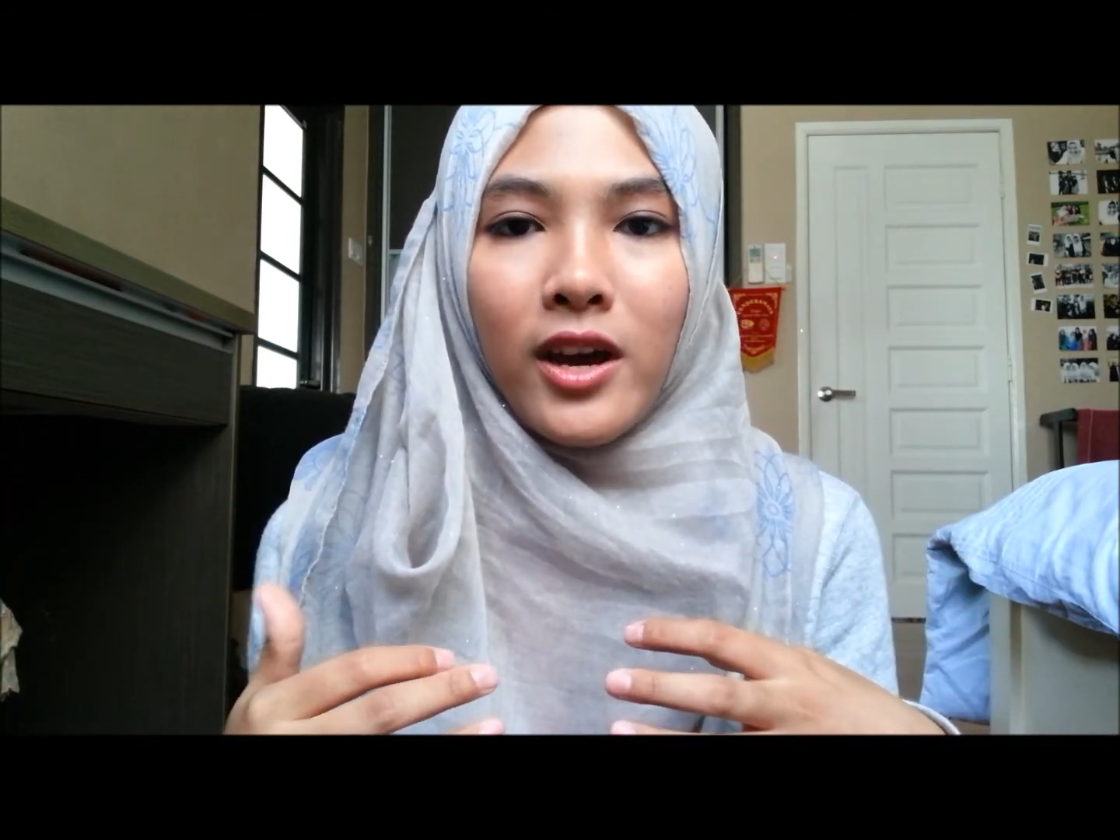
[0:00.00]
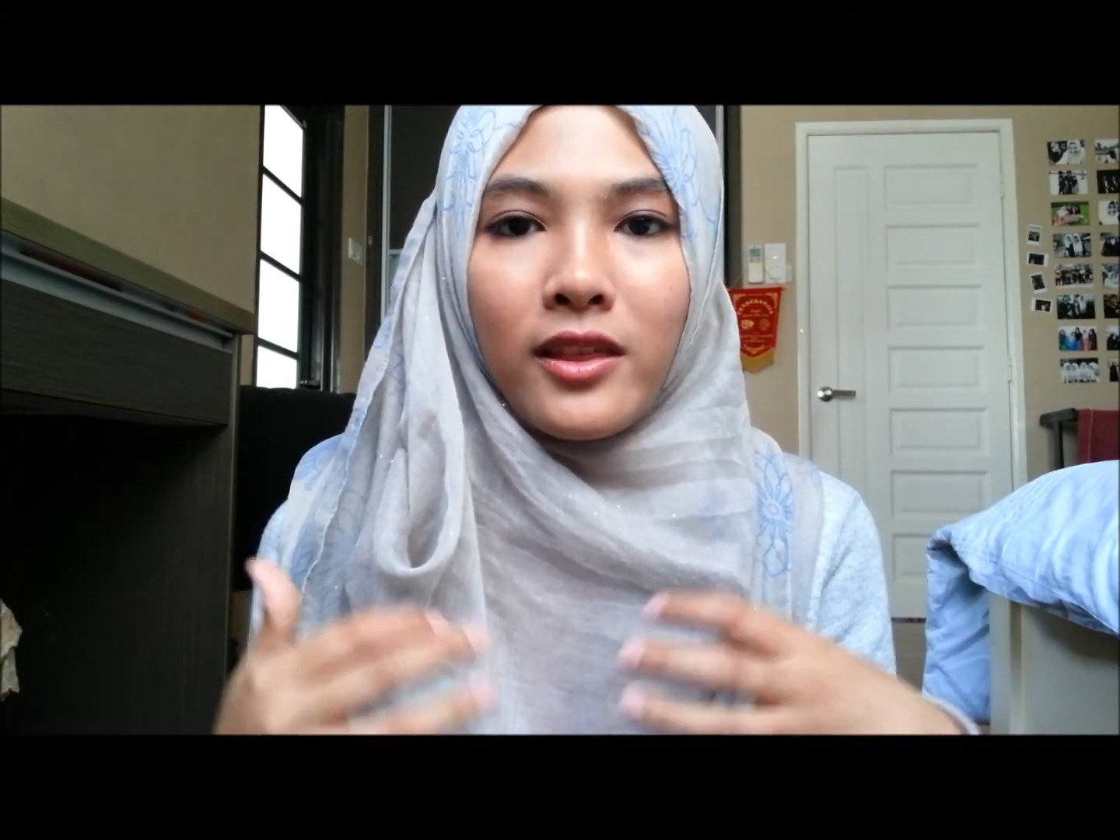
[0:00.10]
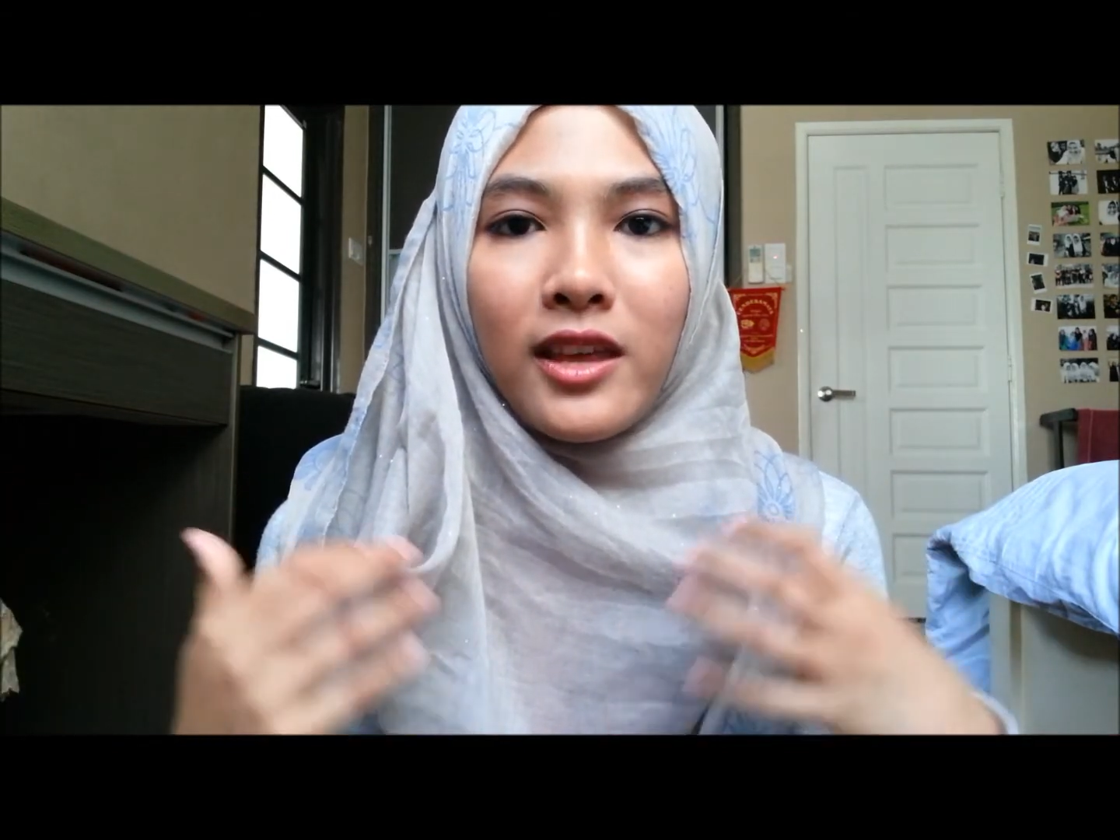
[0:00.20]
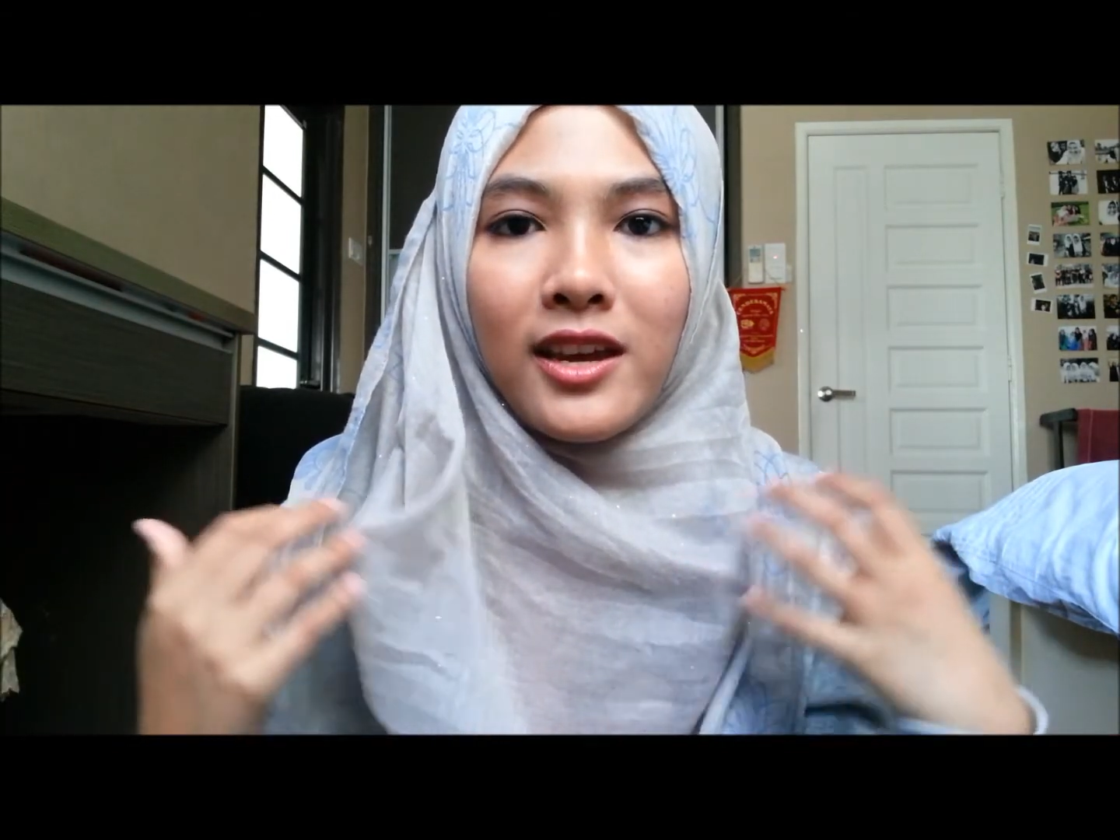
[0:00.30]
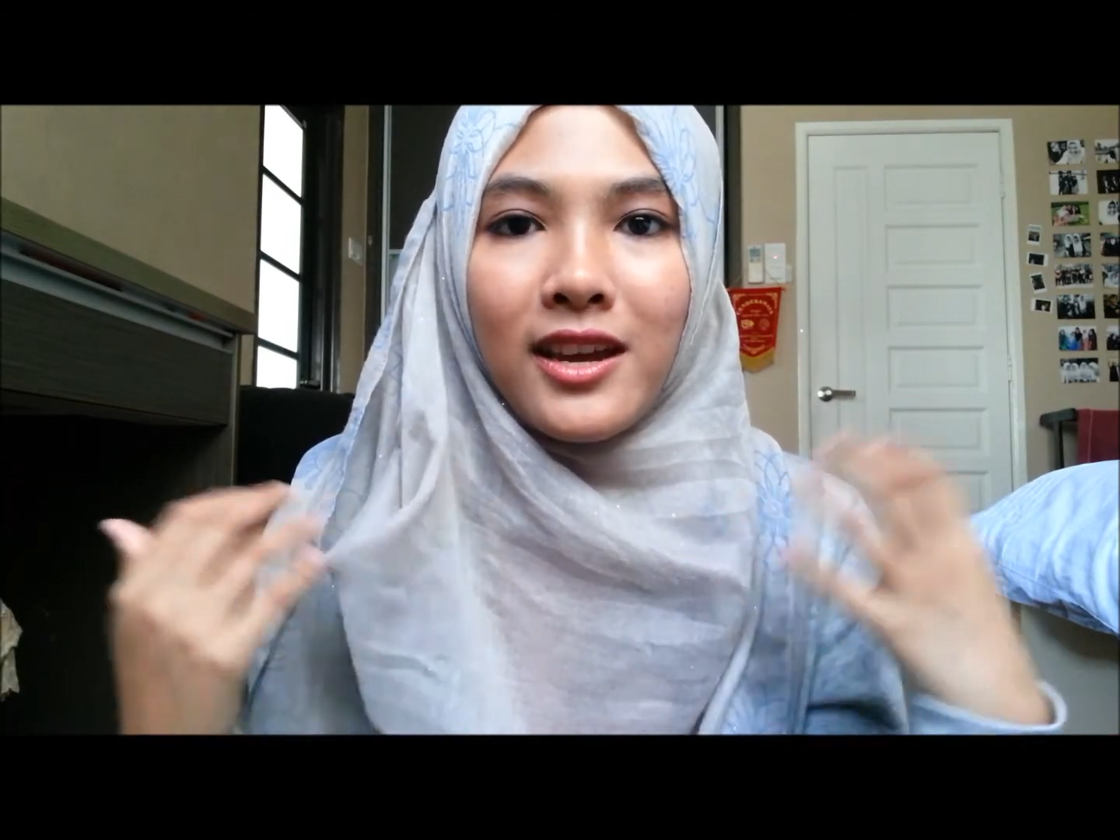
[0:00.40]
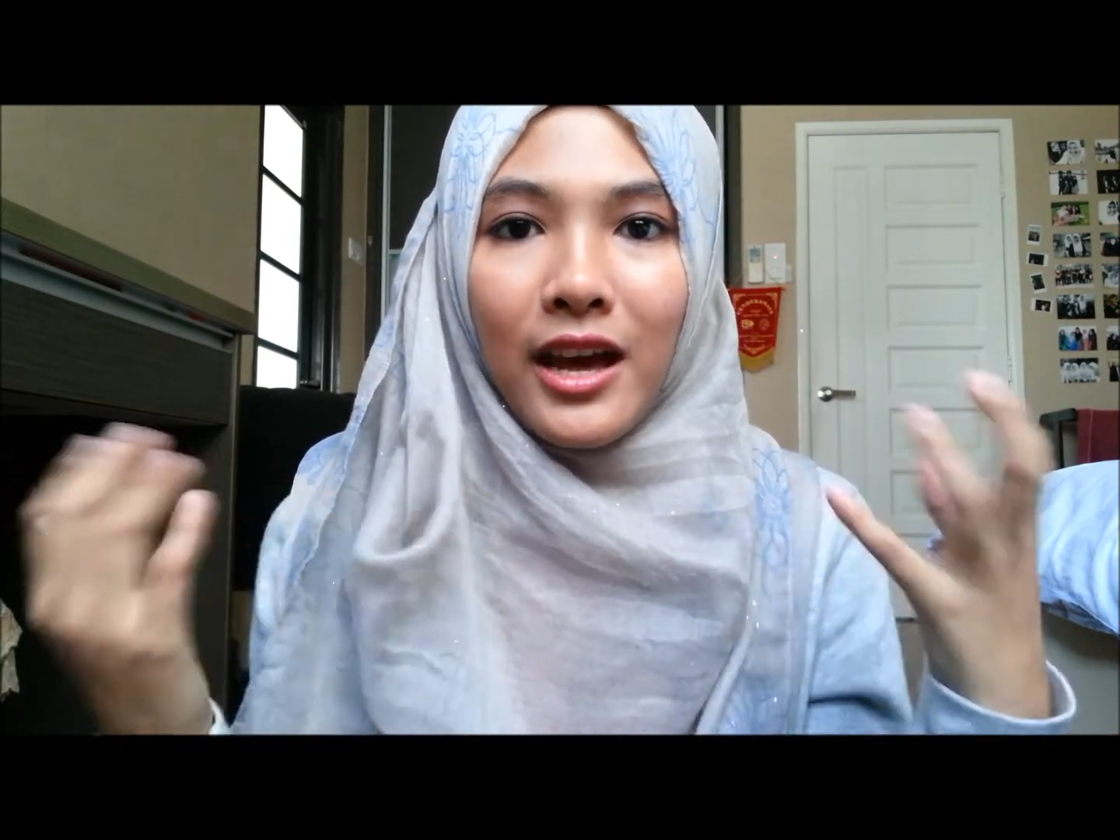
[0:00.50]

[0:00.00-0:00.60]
where they